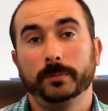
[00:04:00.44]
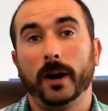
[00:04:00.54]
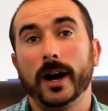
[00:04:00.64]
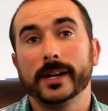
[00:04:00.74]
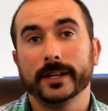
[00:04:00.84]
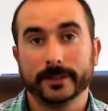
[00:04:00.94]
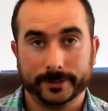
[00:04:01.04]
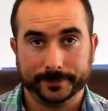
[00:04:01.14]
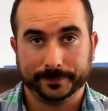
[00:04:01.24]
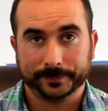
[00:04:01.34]
buy it.
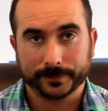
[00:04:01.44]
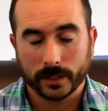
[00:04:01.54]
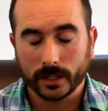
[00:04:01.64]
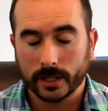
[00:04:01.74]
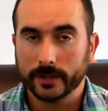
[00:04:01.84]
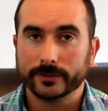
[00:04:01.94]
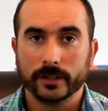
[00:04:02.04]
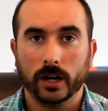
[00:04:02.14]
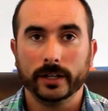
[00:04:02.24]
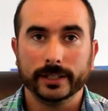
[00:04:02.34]
If
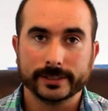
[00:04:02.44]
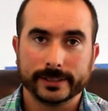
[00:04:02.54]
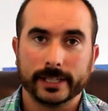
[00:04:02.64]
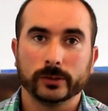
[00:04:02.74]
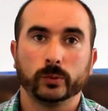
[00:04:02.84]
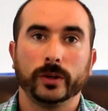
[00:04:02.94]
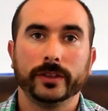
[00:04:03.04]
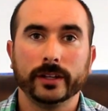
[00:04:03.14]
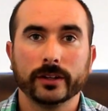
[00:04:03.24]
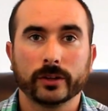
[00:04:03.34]
not, it stays
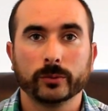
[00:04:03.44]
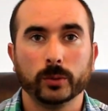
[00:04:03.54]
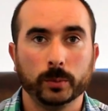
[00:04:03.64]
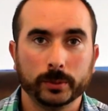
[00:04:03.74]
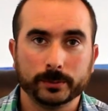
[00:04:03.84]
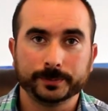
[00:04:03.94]
within the group.